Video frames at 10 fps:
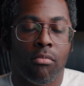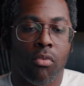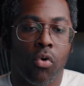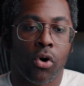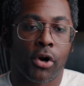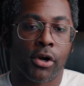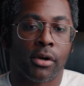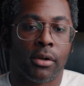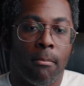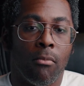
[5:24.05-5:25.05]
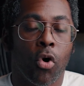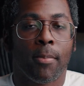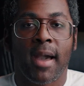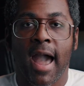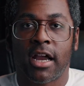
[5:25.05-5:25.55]
more
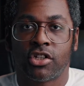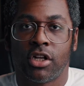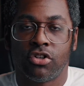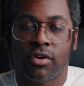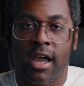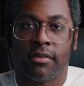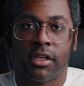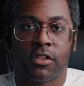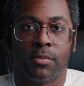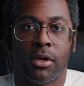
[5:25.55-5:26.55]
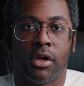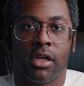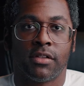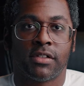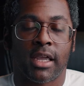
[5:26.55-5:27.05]
passionate driving
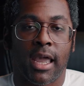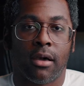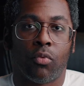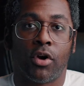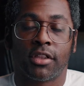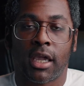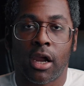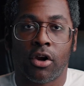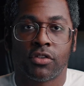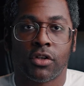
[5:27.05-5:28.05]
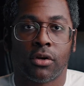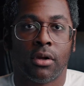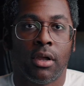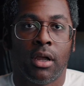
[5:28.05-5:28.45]
experience with character,